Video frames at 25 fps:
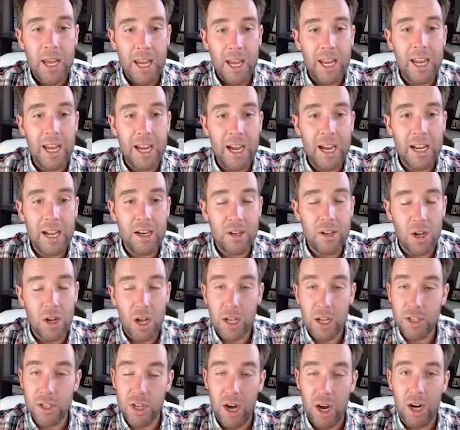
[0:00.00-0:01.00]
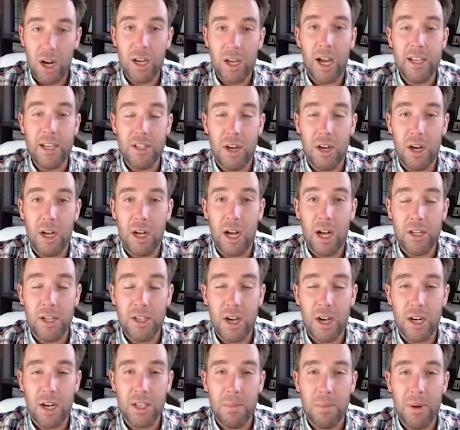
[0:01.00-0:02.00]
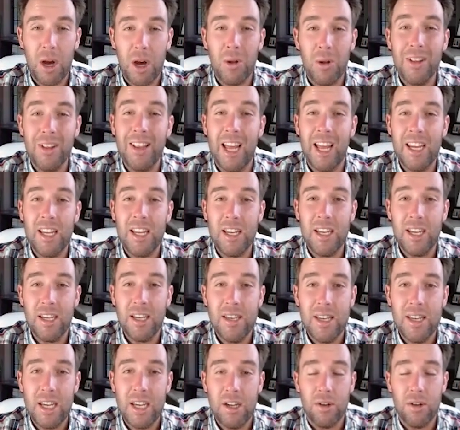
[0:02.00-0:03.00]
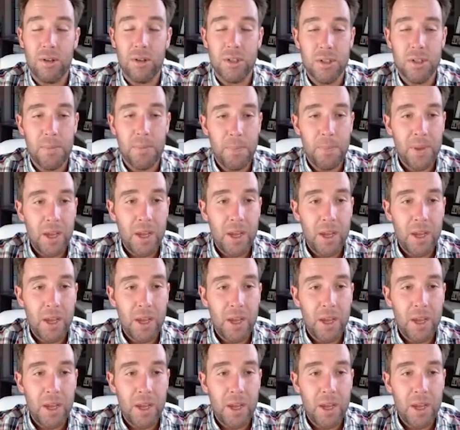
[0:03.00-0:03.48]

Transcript: And I talked about lightning deals.